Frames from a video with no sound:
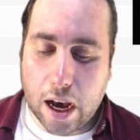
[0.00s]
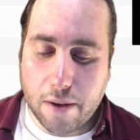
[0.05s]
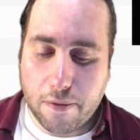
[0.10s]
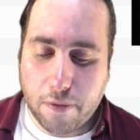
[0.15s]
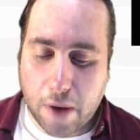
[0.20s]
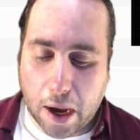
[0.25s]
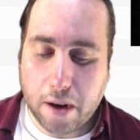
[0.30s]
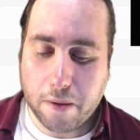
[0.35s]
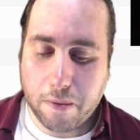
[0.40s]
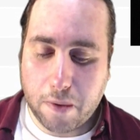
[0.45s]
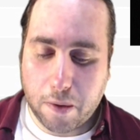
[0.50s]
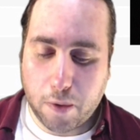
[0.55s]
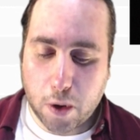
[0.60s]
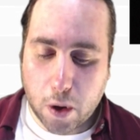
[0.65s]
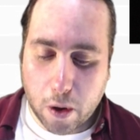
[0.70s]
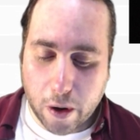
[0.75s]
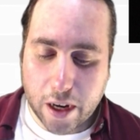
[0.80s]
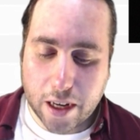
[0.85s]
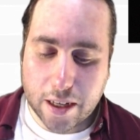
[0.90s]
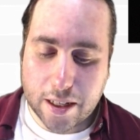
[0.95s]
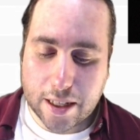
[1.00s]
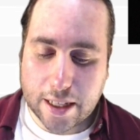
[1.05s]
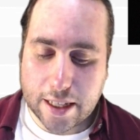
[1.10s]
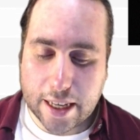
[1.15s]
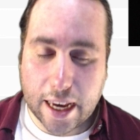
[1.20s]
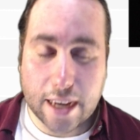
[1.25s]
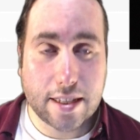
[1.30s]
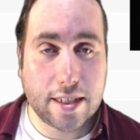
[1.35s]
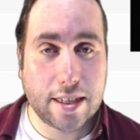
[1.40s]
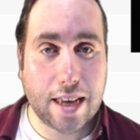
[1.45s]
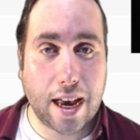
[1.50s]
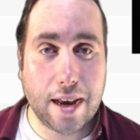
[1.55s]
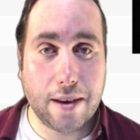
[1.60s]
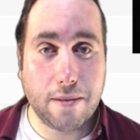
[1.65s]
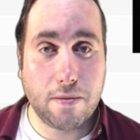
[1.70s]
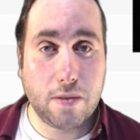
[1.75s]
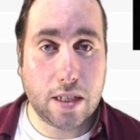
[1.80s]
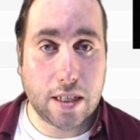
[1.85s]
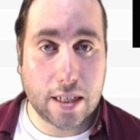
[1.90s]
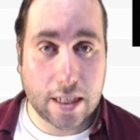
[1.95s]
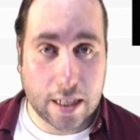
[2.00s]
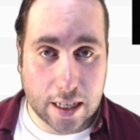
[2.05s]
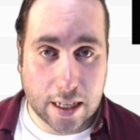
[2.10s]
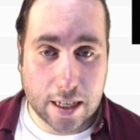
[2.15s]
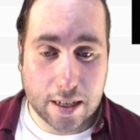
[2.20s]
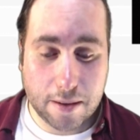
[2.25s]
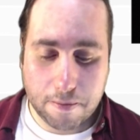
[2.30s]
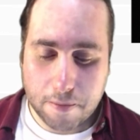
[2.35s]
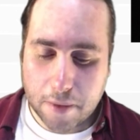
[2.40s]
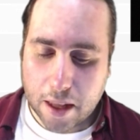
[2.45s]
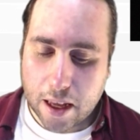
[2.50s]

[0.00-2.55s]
Fate of the Furious, yes, I've seen it.